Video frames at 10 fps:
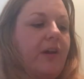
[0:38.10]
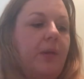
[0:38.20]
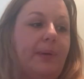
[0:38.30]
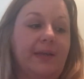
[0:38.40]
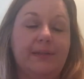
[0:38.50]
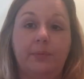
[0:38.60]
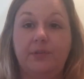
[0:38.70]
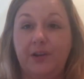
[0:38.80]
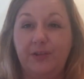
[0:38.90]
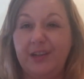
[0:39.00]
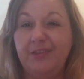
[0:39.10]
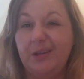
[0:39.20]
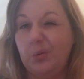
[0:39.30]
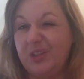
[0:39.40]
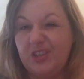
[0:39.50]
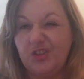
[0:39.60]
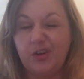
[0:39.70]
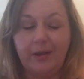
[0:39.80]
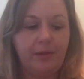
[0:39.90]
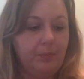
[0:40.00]
that I picked up because I really, really wanted to
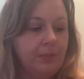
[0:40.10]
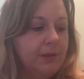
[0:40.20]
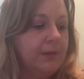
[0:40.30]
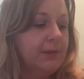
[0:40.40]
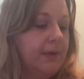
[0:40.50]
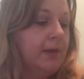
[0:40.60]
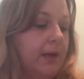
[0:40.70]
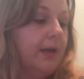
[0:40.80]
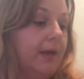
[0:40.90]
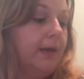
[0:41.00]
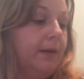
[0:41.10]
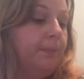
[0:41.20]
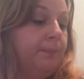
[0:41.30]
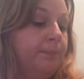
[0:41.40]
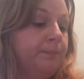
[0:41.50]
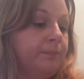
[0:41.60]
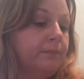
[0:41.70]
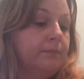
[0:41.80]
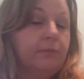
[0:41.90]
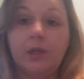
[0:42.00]
try them.
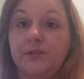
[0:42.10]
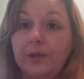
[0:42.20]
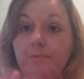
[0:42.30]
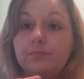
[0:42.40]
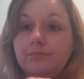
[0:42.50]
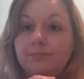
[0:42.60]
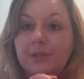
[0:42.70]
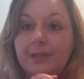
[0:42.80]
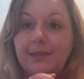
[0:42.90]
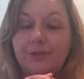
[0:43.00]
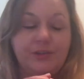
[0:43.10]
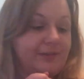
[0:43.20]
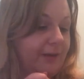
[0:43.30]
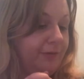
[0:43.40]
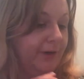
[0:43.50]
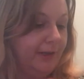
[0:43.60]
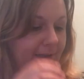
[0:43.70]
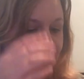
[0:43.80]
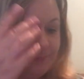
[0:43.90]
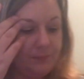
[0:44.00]
So let's just delve right
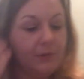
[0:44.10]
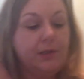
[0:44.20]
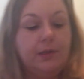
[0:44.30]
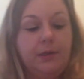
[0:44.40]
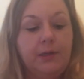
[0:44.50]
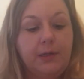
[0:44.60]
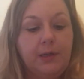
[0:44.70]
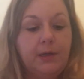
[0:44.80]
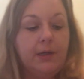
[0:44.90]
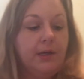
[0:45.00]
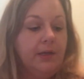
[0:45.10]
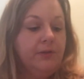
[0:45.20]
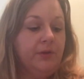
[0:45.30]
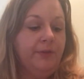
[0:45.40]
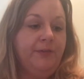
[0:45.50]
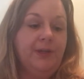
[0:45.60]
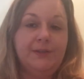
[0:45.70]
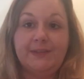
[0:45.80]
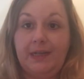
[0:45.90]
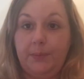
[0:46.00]
in. So the
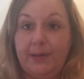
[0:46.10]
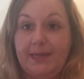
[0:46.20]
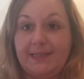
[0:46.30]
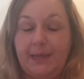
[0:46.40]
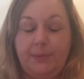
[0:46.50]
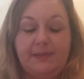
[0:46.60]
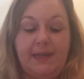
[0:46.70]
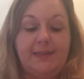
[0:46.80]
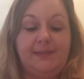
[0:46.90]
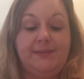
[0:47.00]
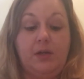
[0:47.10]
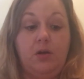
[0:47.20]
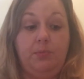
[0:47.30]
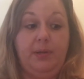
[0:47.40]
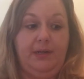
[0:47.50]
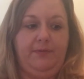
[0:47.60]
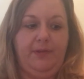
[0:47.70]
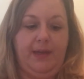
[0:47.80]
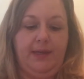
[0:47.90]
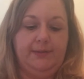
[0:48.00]
first thing I picked up, because I had a sample of
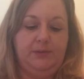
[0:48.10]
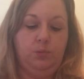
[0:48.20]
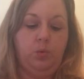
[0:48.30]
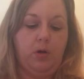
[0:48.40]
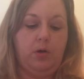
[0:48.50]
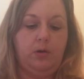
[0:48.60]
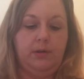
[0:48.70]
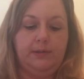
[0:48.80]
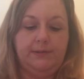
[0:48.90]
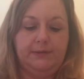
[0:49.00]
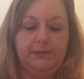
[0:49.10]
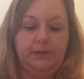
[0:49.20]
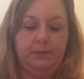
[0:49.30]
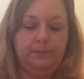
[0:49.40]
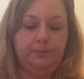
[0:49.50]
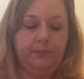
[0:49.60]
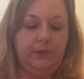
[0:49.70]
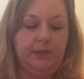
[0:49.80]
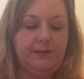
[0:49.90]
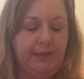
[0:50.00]
this, was
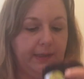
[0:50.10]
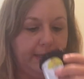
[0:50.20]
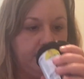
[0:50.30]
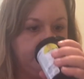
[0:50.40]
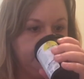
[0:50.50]
this here.